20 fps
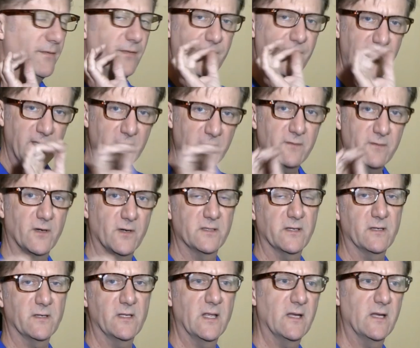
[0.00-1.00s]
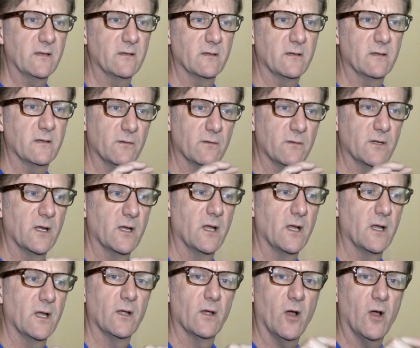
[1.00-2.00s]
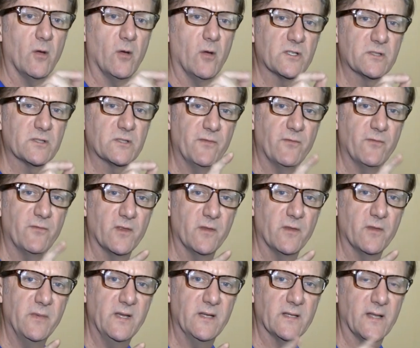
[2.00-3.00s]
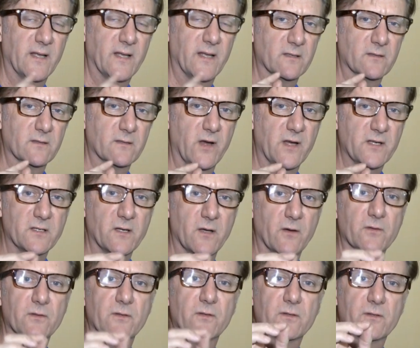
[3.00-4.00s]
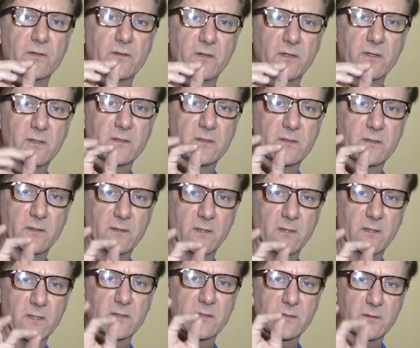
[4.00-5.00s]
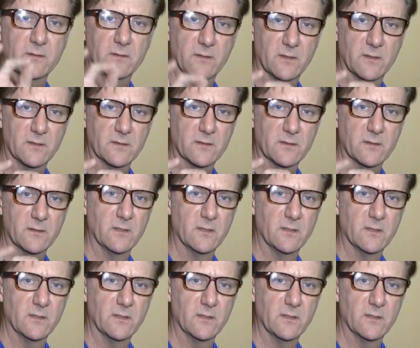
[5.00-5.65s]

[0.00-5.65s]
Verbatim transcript: think of articulating a note almost before the beat, like a grace note. Tut, tut, tut.